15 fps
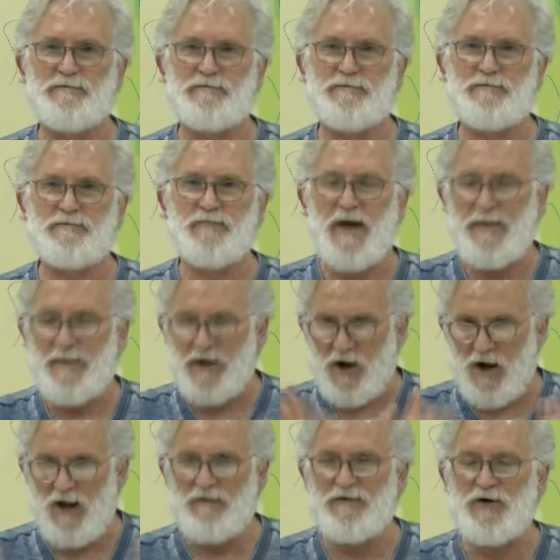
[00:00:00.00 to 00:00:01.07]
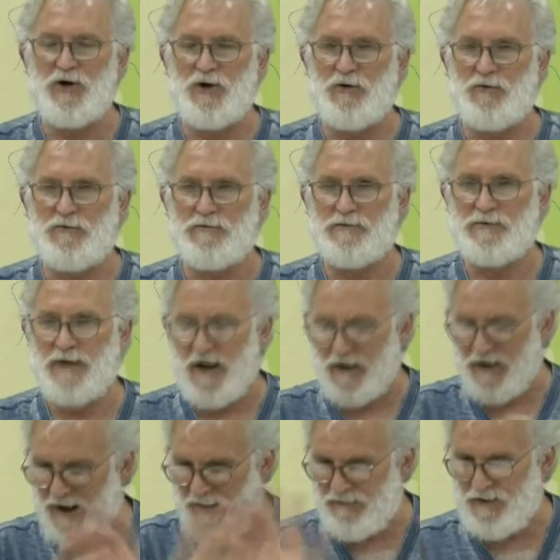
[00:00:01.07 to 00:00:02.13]
Maybe all of you,
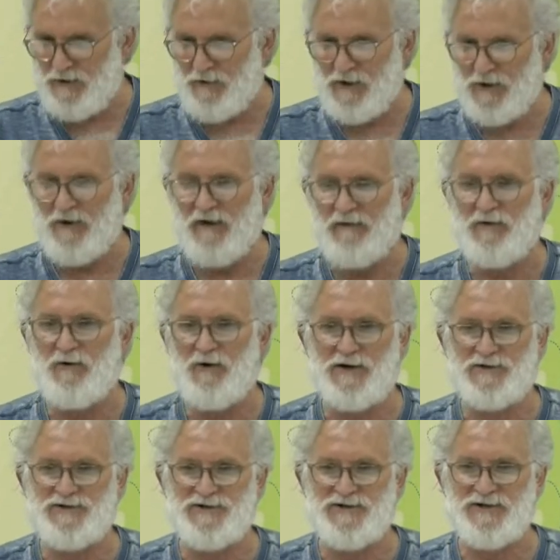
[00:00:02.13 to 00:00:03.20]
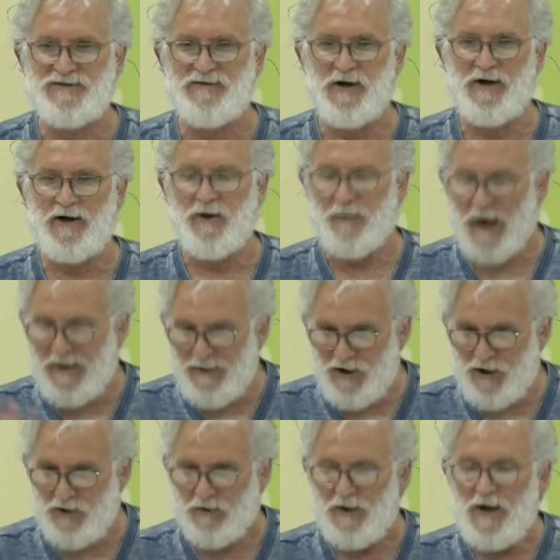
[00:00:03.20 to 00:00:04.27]
counting everyone who ever watches this video. Maybe
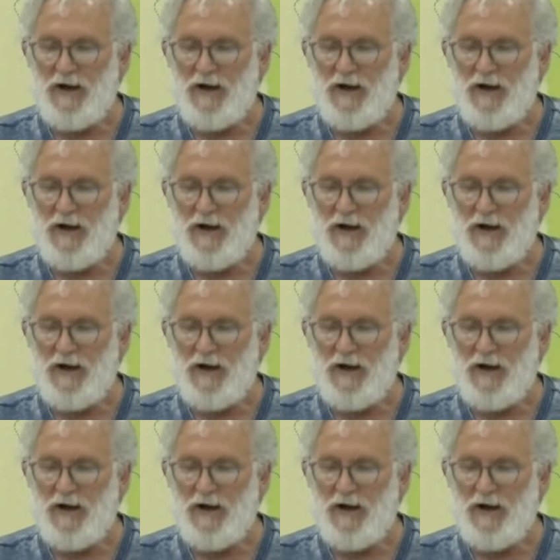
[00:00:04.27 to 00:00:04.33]
you.